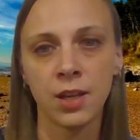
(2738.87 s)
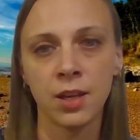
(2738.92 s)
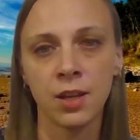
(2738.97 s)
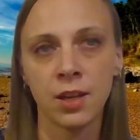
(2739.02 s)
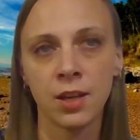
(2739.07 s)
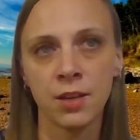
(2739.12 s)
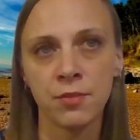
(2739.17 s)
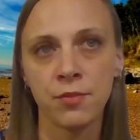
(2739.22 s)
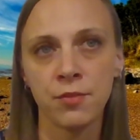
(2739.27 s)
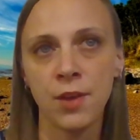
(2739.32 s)

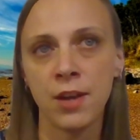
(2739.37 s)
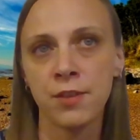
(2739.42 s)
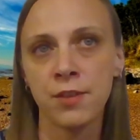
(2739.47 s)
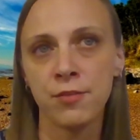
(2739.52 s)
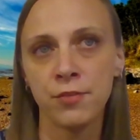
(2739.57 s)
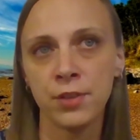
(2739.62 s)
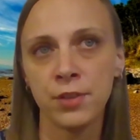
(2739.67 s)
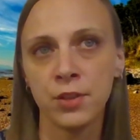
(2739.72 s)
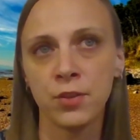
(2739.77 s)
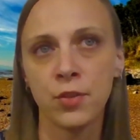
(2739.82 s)
I
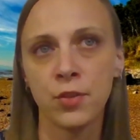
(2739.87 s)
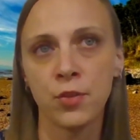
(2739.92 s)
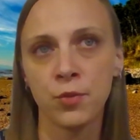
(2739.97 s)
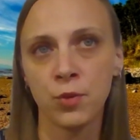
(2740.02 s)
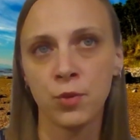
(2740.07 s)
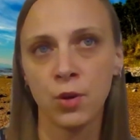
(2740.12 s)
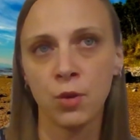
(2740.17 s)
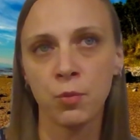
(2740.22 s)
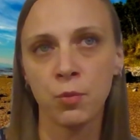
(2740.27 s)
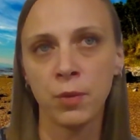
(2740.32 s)
feel
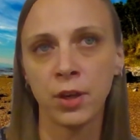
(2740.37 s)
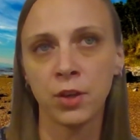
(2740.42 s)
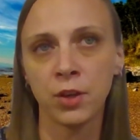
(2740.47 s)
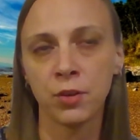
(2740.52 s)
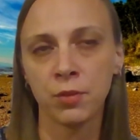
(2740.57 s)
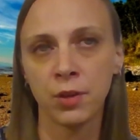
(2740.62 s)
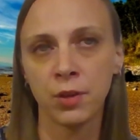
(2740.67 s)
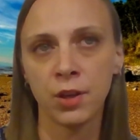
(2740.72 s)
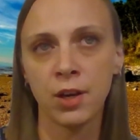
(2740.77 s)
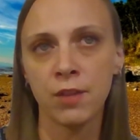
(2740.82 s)
throughout my
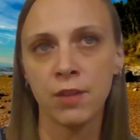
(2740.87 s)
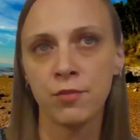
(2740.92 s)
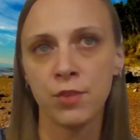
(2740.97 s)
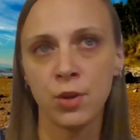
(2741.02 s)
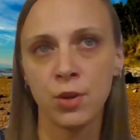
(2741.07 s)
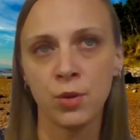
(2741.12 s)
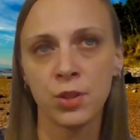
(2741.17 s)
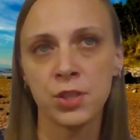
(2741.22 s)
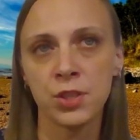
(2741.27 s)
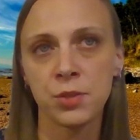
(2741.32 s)
career, I've
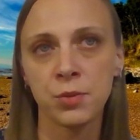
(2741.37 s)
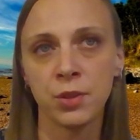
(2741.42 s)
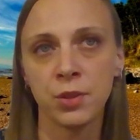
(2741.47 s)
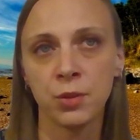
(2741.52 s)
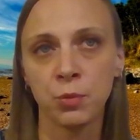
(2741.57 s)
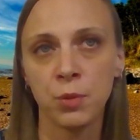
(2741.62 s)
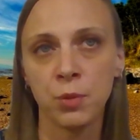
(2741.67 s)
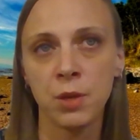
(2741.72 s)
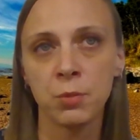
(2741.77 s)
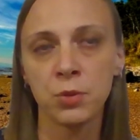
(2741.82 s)
noticed,
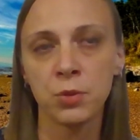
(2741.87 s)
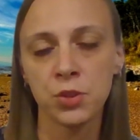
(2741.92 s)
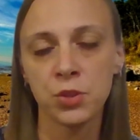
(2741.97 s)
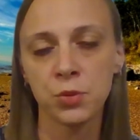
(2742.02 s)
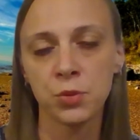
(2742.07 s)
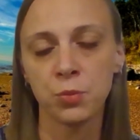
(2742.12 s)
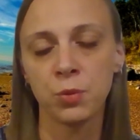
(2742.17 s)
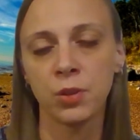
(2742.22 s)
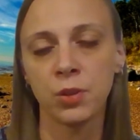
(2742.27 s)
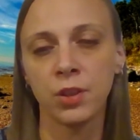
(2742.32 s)
people
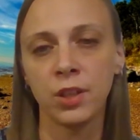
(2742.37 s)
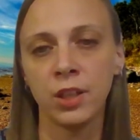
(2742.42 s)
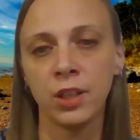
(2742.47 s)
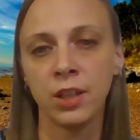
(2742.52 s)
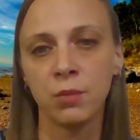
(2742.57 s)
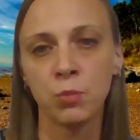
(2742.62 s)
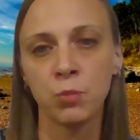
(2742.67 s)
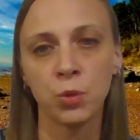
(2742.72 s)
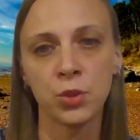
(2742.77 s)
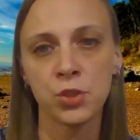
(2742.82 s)
just really
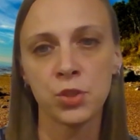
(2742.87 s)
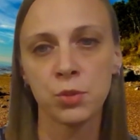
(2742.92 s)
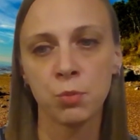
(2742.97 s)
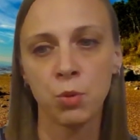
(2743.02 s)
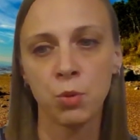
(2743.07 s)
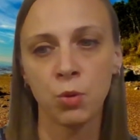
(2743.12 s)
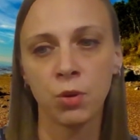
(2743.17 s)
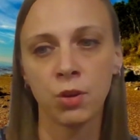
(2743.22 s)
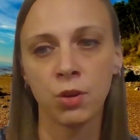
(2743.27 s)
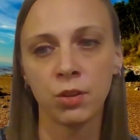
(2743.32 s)
need more
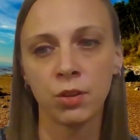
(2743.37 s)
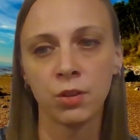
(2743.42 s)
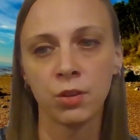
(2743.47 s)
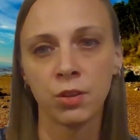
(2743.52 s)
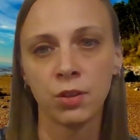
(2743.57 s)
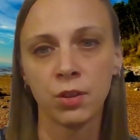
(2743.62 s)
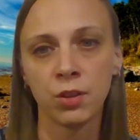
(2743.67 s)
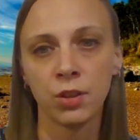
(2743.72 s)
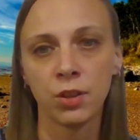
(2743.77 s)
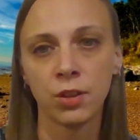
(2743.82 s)
support.
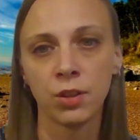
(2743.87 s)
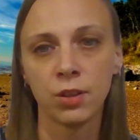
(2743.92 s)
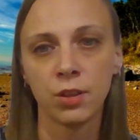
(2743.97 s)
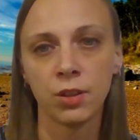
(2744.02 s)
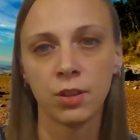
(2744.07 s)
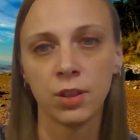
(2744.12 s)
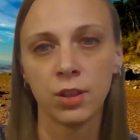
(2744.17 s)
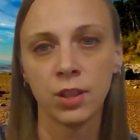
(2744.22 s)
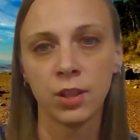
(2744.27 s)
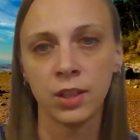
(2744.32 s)

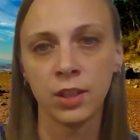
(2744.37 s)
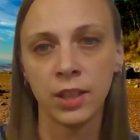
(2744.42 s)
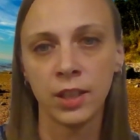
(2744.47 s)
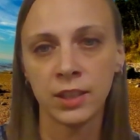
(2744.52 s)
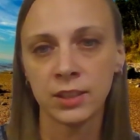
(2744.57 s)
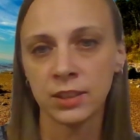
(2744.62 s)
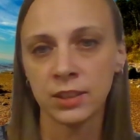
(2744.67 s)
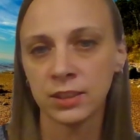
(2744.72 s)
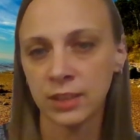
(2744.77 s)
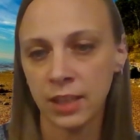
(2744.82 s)
And
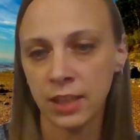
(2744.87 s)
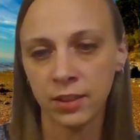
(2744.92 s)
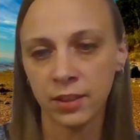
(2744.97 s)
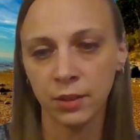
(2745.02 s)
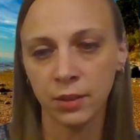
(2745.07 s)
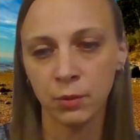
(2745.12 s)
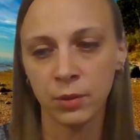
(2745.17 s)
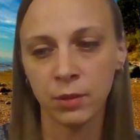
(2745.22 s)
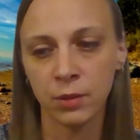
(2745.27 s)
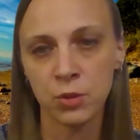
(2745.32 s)
that's exactly
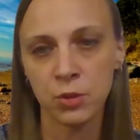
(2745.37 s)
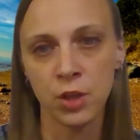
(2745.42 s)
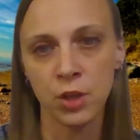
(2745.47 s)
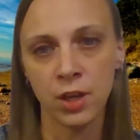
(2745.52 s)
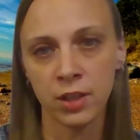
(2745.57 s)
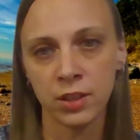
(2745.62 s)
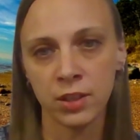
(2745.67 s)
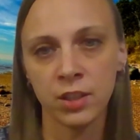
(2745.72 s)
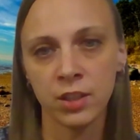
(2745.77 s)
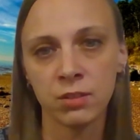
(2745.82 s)
what I'm
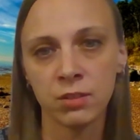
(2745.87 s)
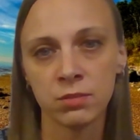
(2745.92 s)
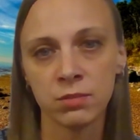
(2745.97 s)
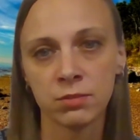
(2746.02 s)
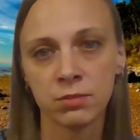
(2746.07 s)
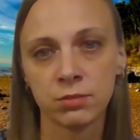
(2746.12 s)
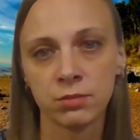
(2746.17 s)
trying to do.